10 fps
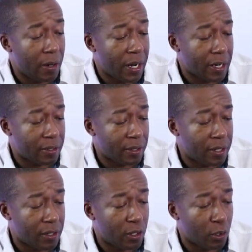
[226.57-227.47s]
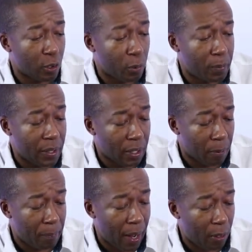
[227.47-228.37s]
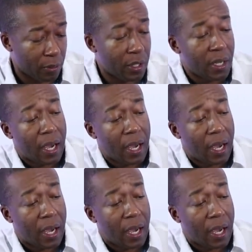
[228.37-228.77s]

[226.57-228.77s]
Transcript: it actually tells you a little bit about